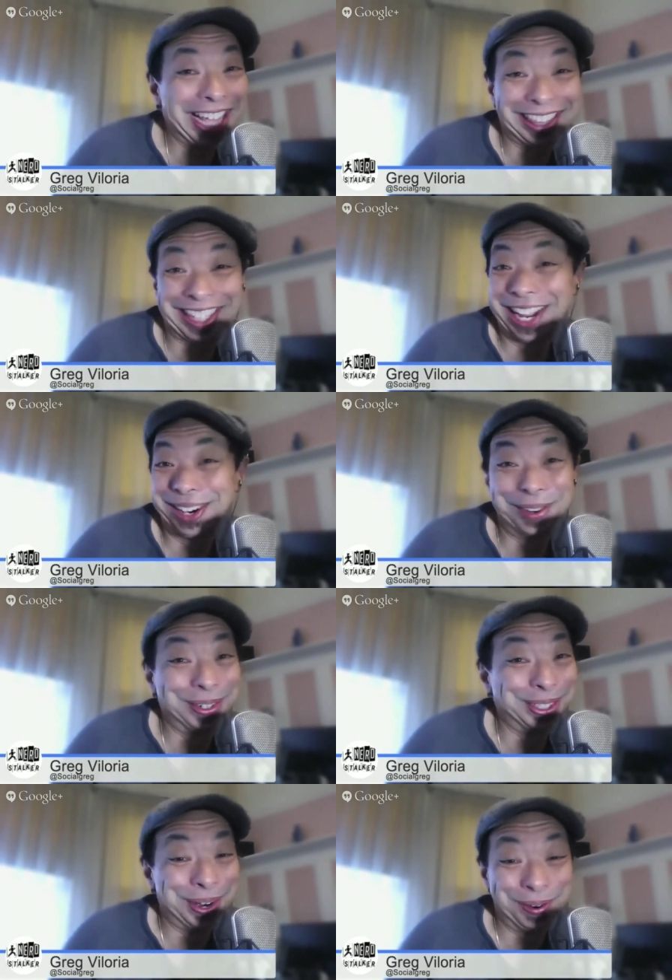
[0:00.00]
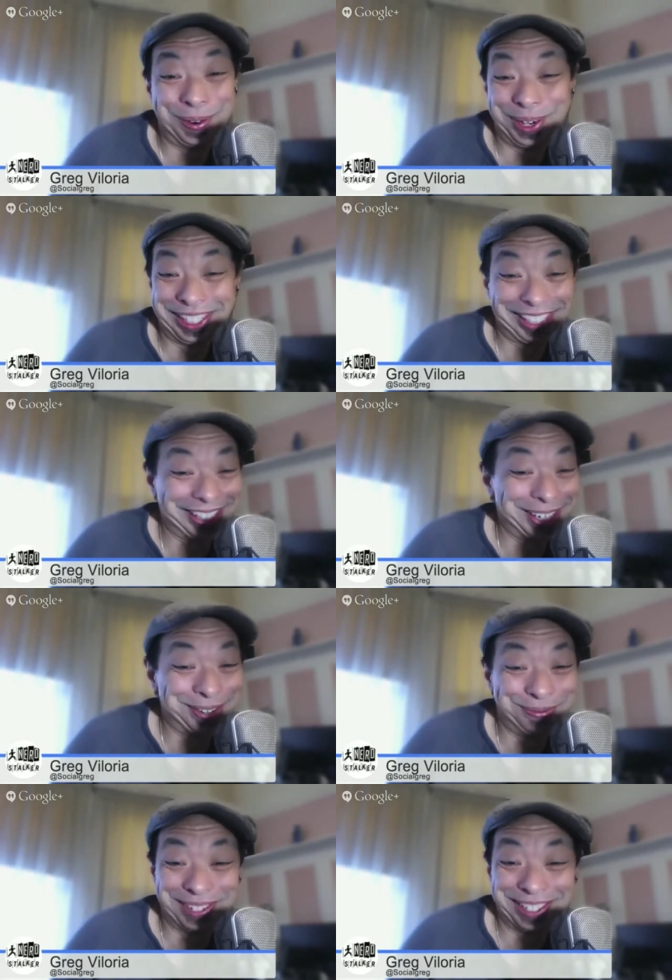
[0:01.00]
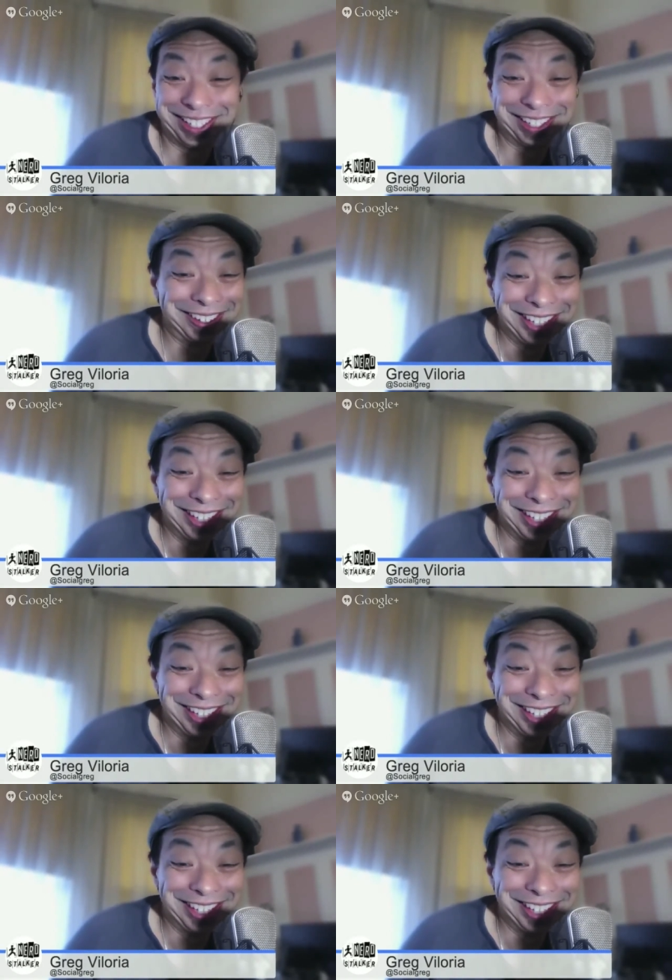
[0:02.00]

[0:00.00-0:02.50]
I thought it was a really good video.